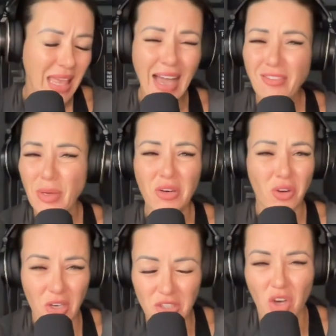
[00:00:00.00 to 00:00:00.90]
I've been
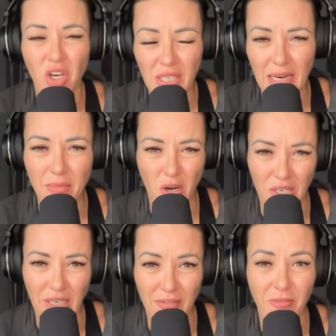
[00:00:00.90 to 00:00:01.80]
around online
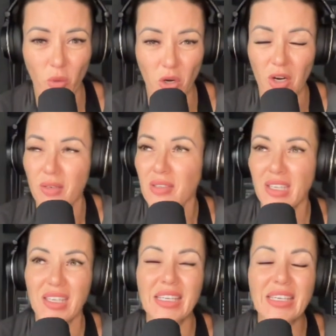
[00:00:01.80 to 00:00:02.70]
marketing for
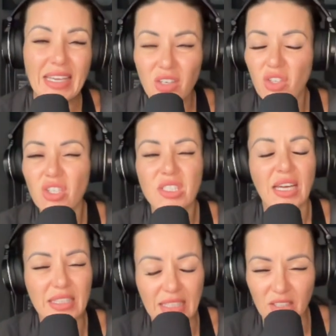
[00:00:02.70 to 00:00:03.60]
years
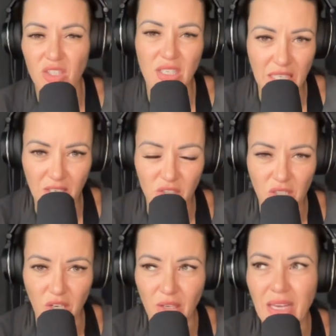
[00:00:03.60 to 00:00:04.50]
and years and years now.